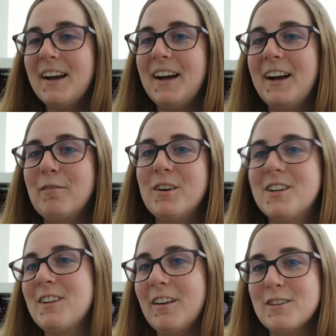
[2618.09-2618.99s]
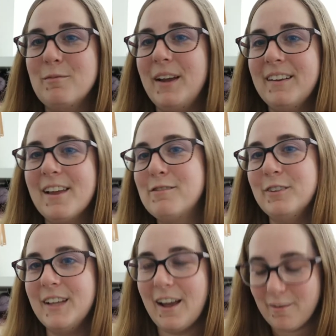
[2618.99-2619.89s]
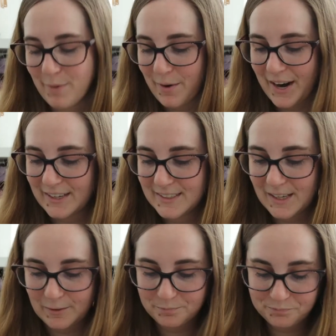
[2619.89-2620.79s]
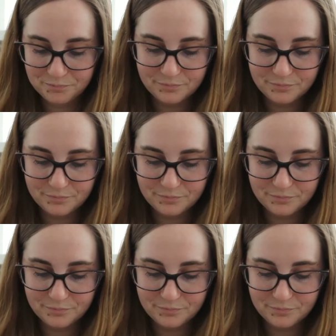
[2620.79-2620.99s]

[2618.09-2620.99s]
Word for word: um, which is also made like fully out of mohair. So,